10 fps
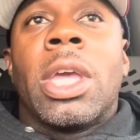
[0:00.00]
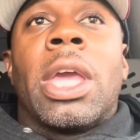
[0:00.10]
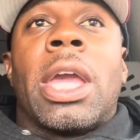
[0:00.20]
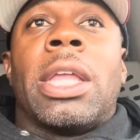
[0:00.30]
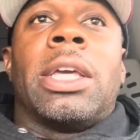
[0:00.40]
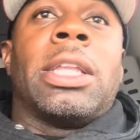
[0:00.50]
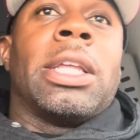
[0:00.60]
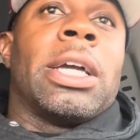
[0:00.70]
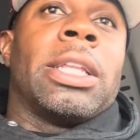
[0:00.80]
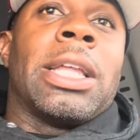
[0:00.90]
And then
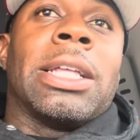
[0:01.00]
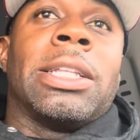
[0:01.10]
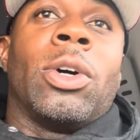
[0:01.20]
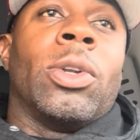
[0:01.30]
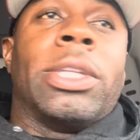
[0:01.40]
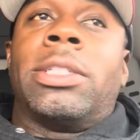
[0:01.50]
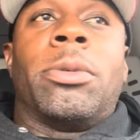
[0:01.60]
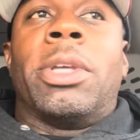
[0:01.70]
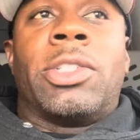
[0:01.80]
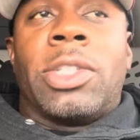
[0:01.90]
not only to
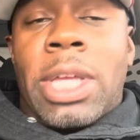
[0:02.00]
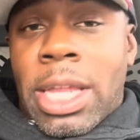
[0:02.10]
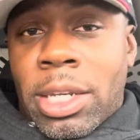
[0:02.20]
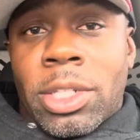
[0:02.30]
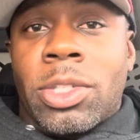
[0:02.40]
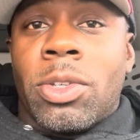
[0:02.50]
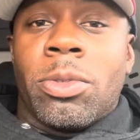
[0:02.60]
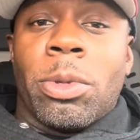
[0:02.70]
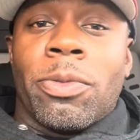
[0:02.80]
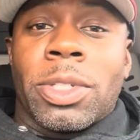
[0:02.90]
mention that, and excuse
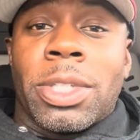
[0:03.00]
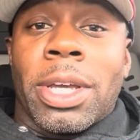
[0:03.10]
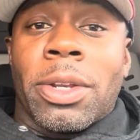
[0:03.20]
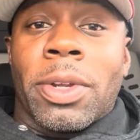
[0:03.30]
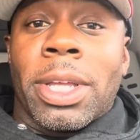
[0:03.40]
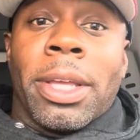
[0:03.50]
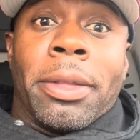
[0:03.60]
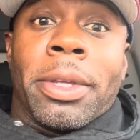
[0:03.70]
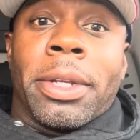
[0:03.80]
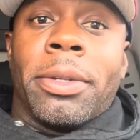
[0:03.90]
me for stuttering,
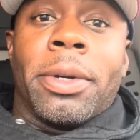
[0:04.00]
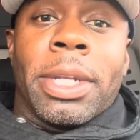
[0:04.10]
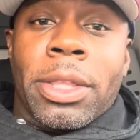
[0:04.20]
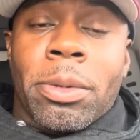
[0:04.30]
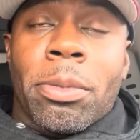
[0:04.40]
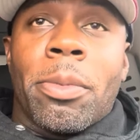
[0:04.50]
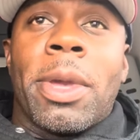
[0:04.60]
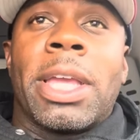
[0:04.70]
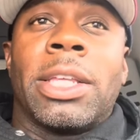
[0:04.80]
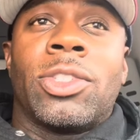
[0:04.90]
they're doing nothing but
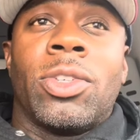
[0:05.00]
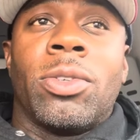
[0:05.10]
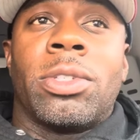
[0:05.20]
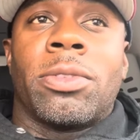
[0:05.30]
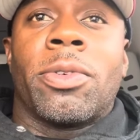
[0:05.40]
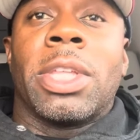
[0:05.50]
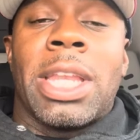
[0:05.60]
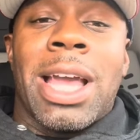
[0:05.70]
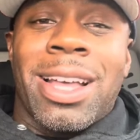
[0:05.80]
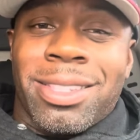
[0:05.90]
making excuses for the
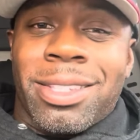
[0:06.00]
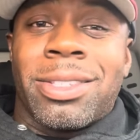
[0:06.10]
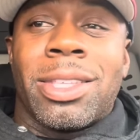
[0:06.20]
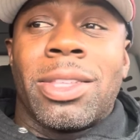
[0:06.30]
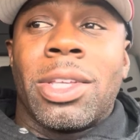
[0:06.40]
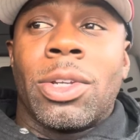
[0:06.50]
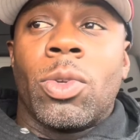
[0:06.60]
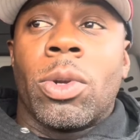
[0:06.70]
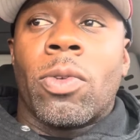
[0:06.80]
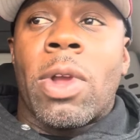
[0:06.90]
nonsense that they're
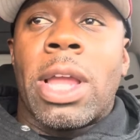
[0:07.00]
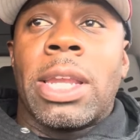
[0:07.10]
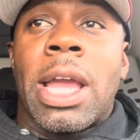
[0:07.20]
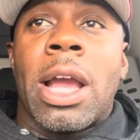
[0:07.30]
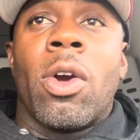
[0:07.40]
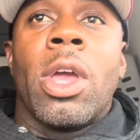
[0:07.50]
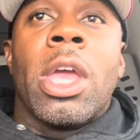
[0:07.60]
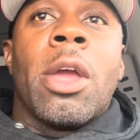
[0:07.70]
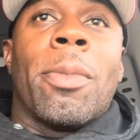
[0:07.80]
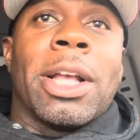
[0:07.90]
doing right now
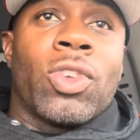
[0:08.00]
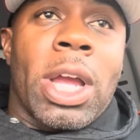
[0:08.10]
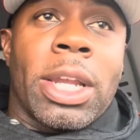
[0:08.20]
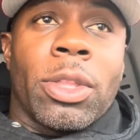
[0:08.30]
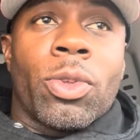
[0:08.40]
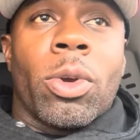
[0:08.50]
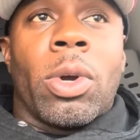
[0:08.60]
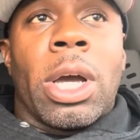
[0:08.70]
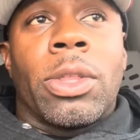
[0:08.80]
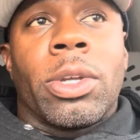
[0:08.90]
by trying to throw
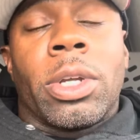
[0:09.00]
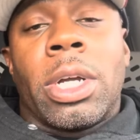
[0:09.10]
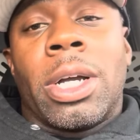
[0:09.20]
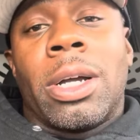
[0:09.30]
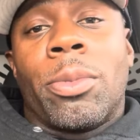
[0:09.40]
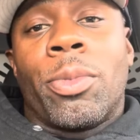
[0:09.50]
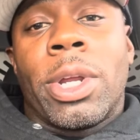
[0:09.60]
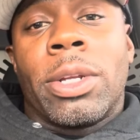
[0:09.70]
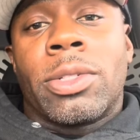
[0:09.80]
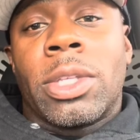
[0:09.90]
other
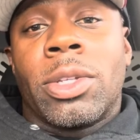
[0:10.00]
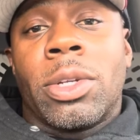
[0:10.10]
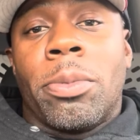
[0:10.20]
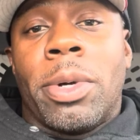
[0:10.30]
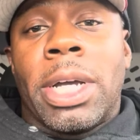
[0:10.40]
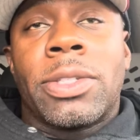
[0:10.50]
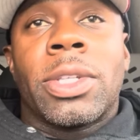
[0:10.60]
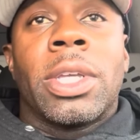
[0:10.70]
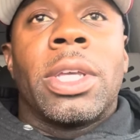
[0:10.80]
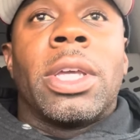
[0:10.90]
breeders under the bus
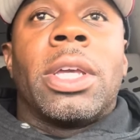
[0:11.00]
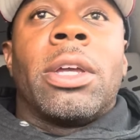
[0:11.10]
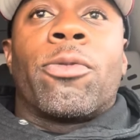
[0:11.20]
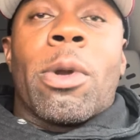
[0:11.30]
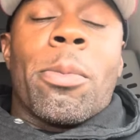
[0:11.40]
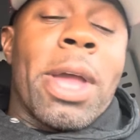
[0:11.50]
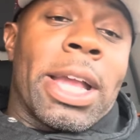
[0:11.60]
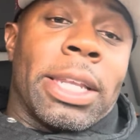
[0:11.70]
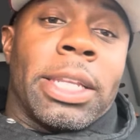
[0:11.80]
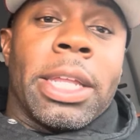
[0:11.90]
from
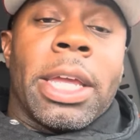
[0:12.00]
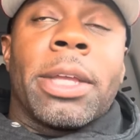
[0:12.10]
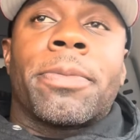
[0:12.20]
back in the day.